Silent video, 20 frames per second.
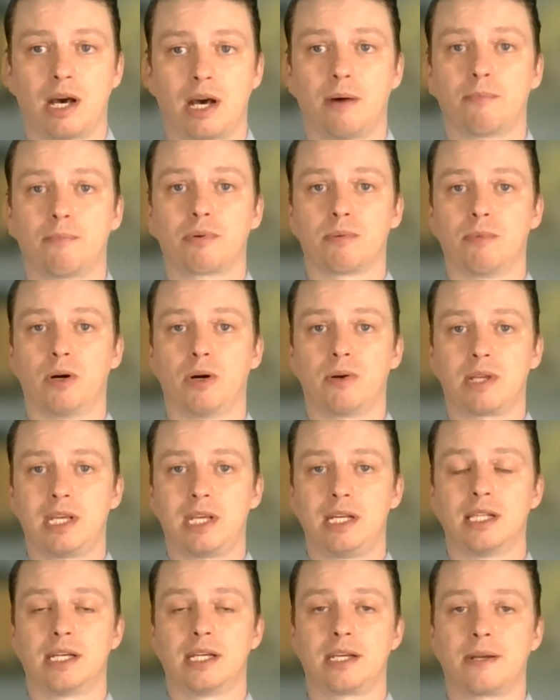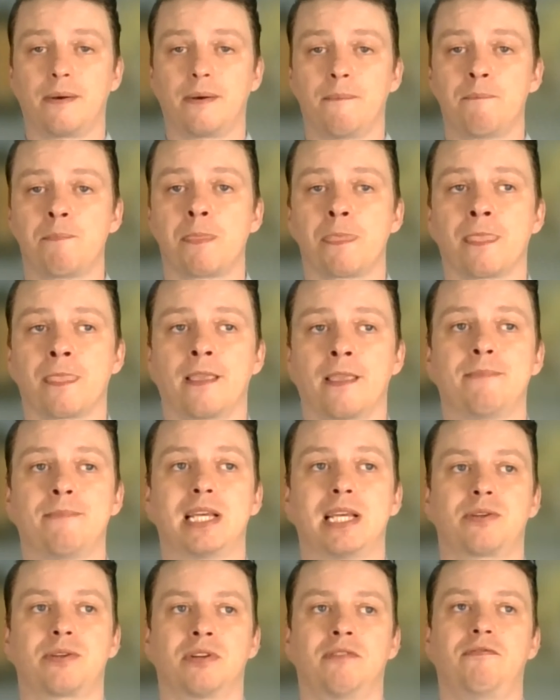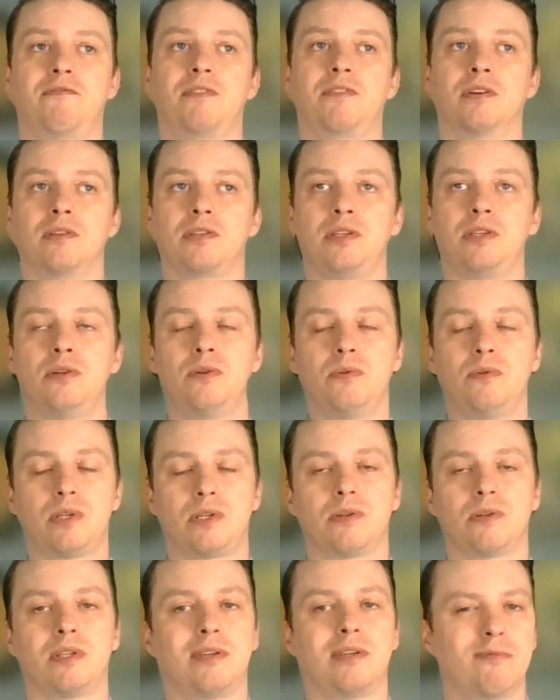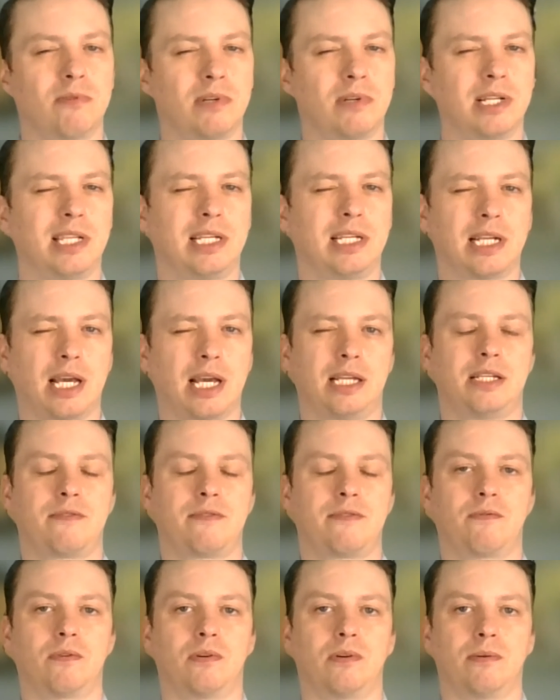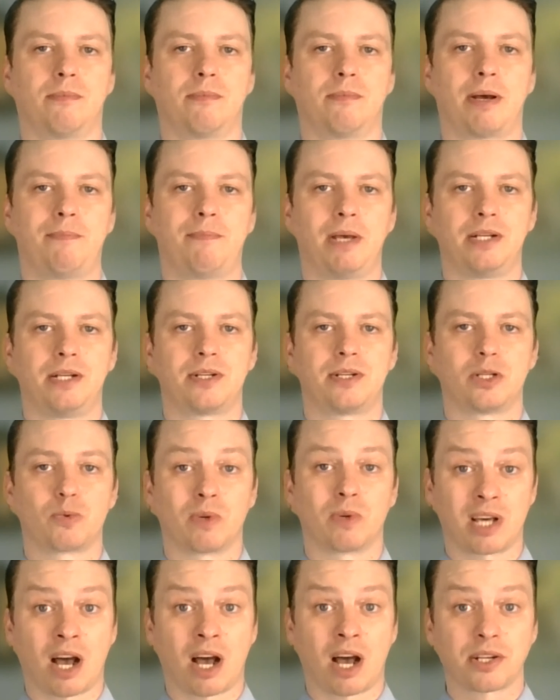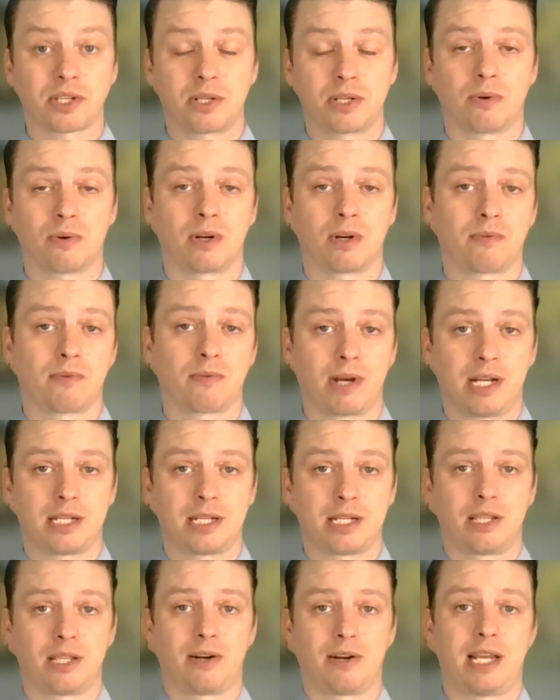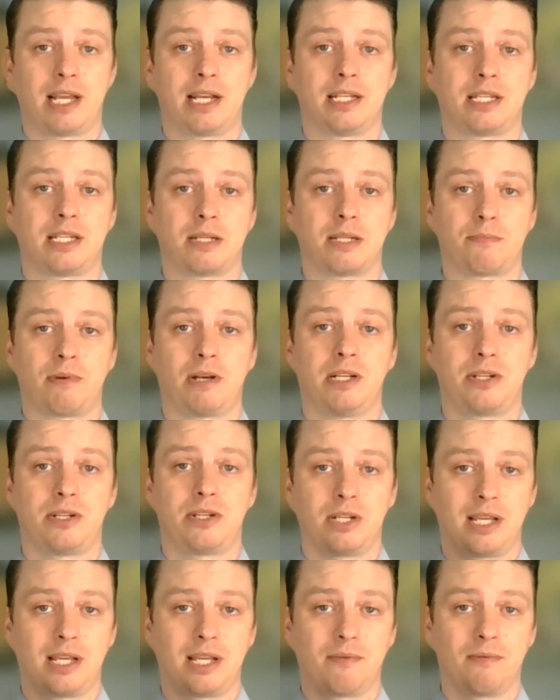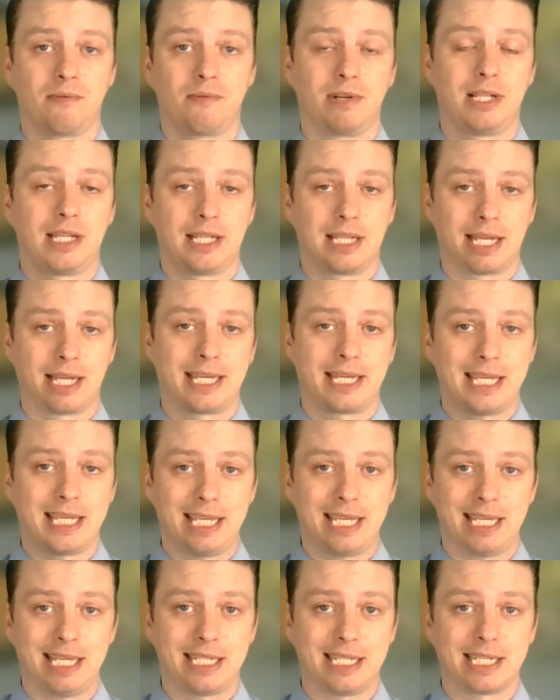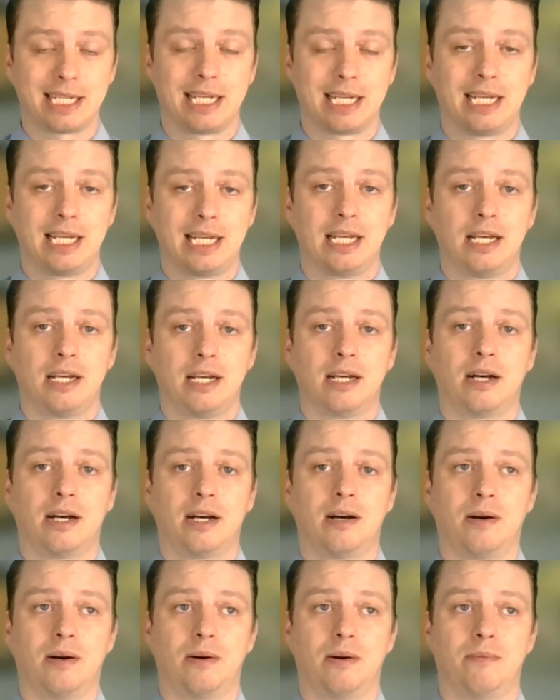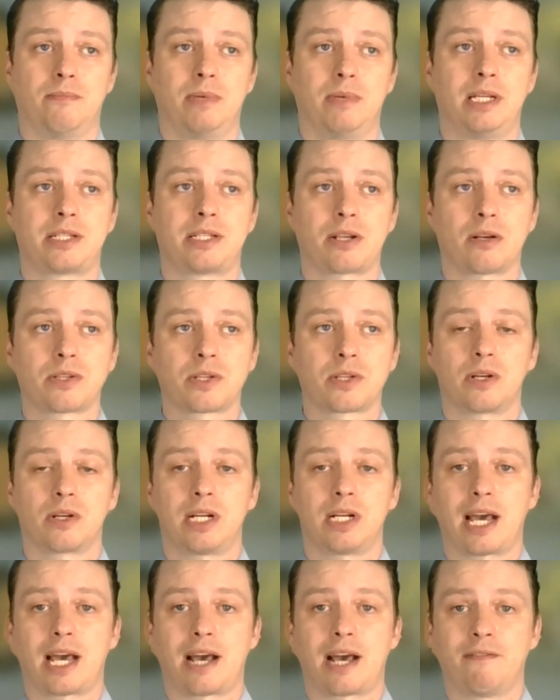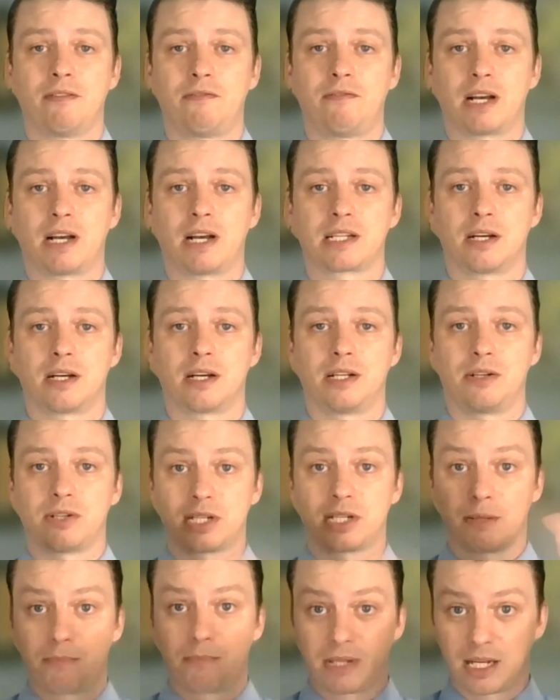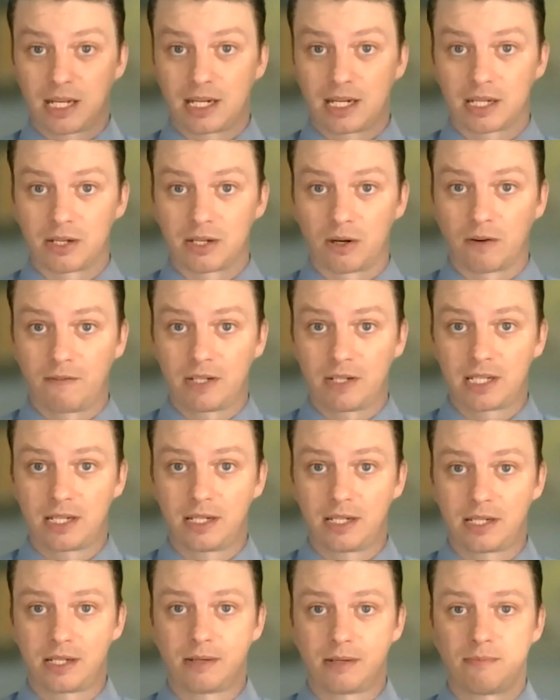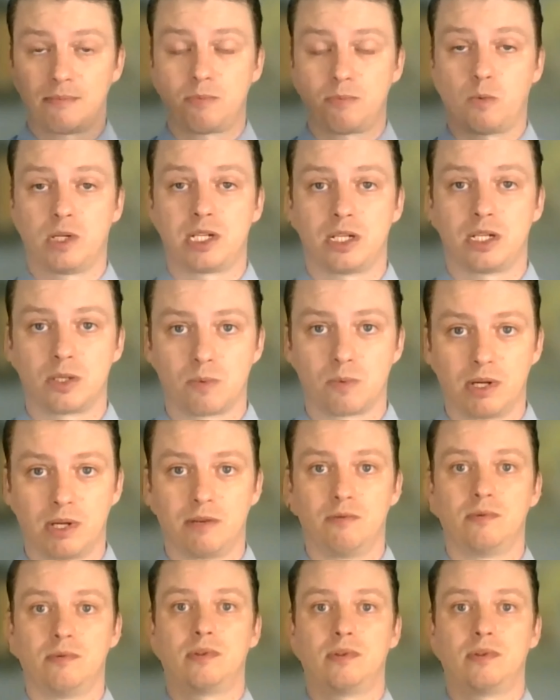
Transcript: help promote healing. It's going to feel usually really nice for my patients with osteoarthritis in their hands, especially. They really like heat. It's also going to have effect on your sympathetic nervous system, which is what